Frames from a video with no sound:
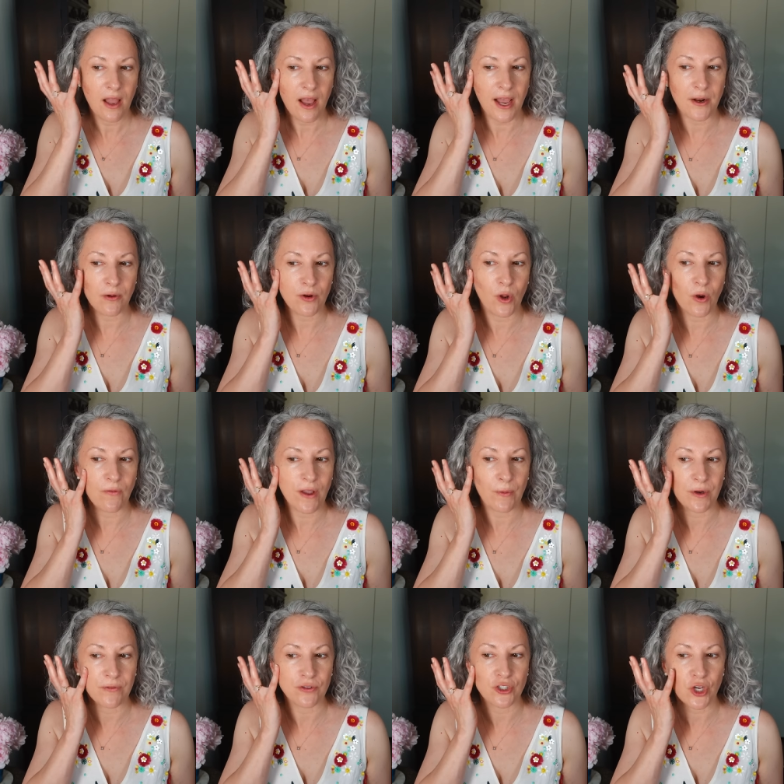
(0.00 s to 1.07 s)
I don't know if I
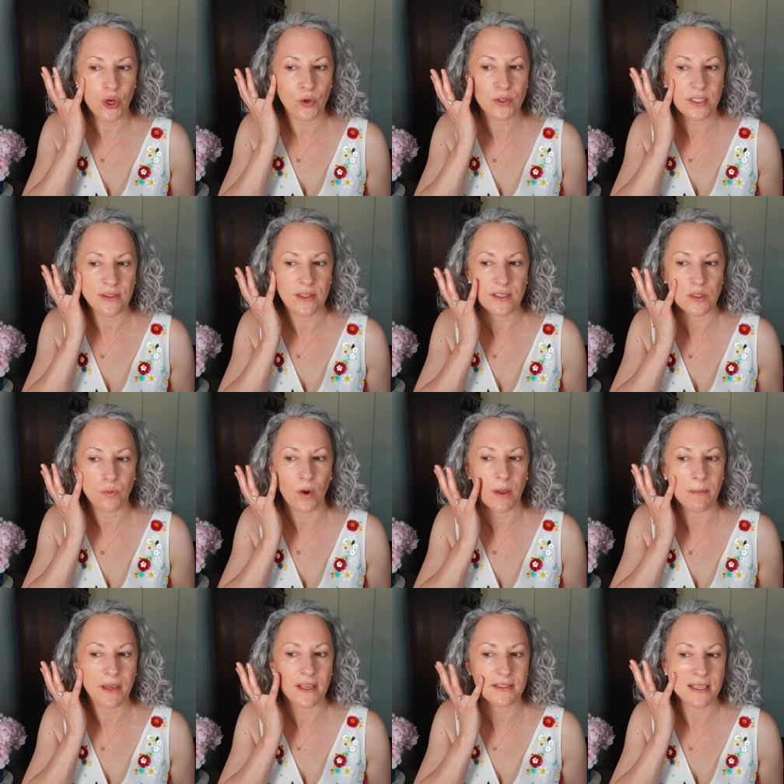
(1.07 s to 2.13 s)
would have chosen this
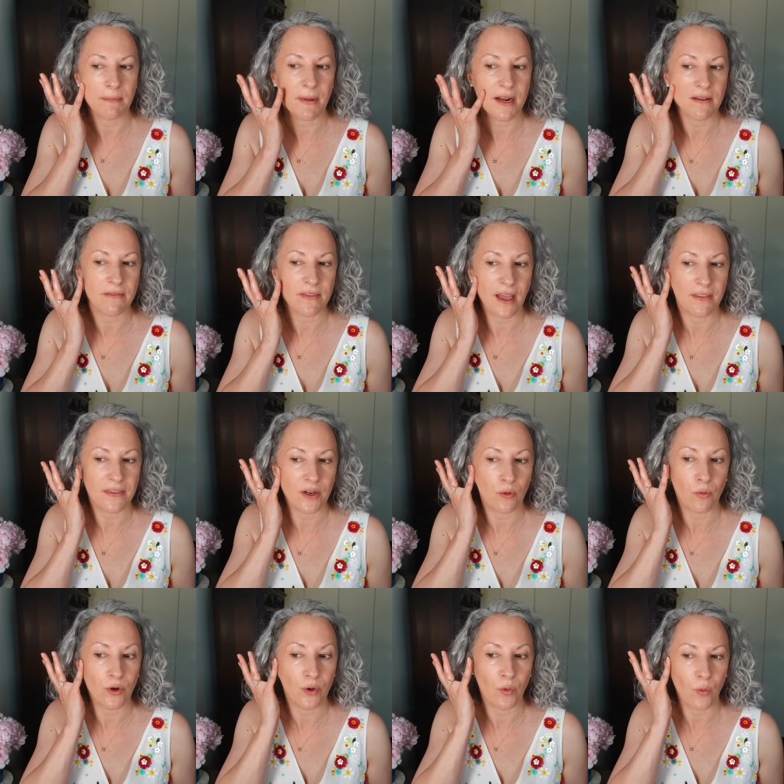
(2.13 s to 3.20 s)
one because I might have thought that it
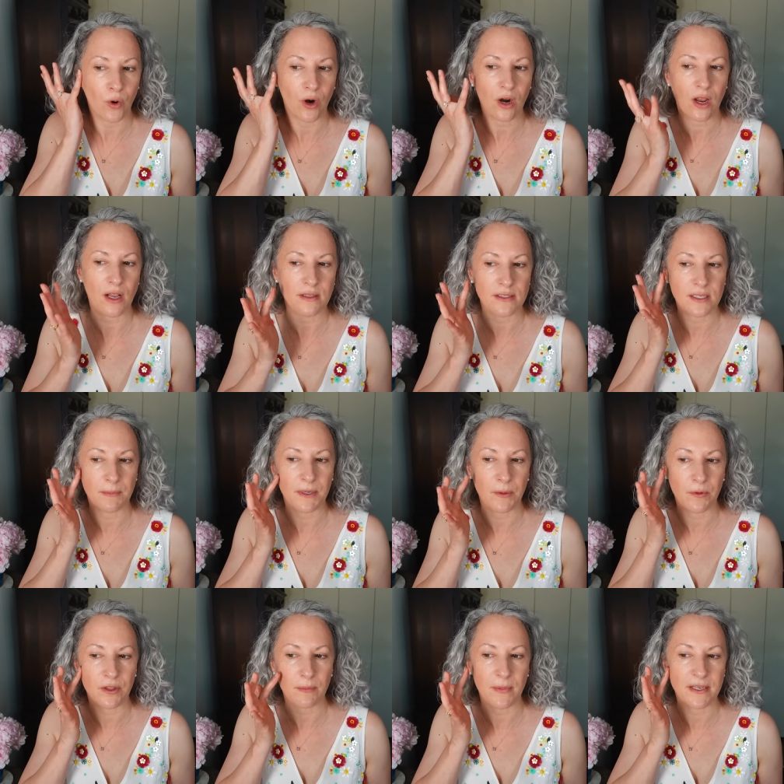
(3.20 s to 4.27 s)
wouldn't work on somebody
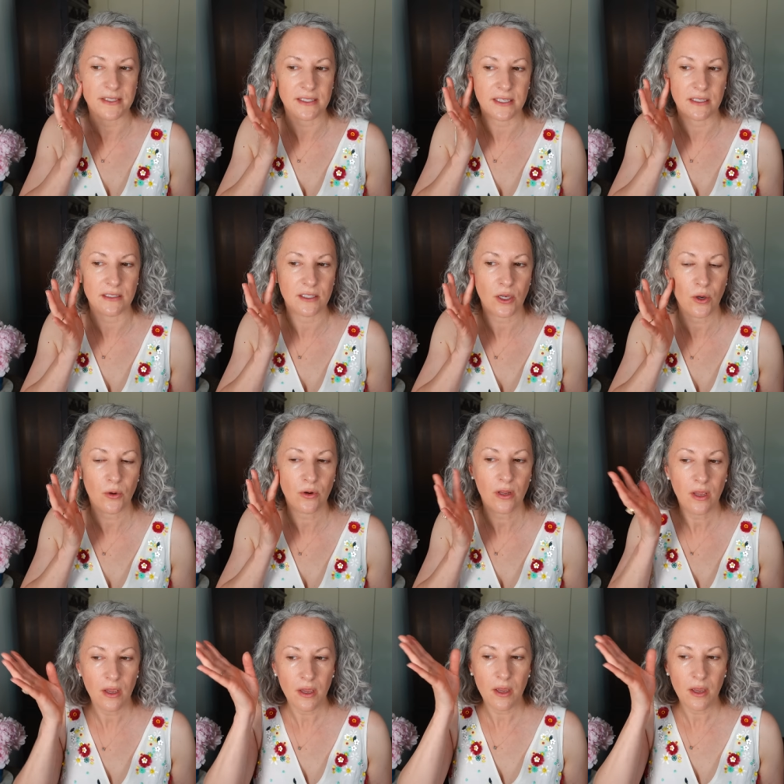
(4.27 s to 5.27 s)
with my skin tone.